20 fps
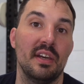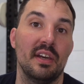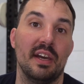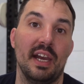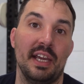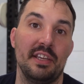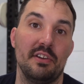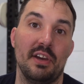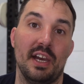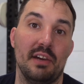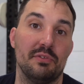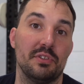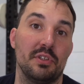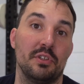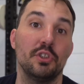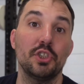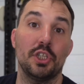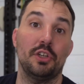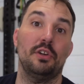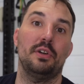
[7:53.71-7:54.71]
And you have to
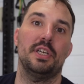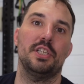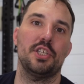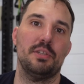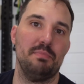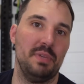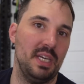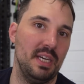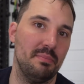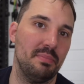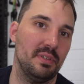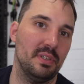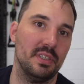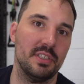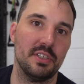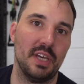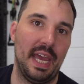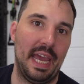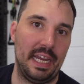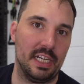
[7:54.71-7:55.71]
encourage people
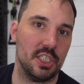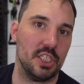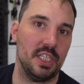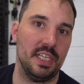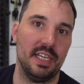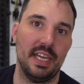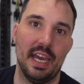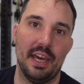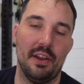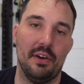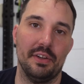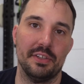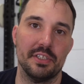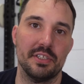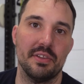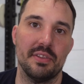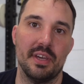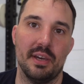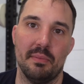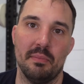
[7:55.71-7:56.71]
to actually get onto
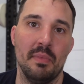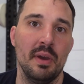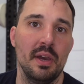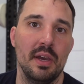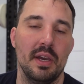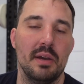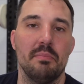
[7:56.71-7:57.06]
them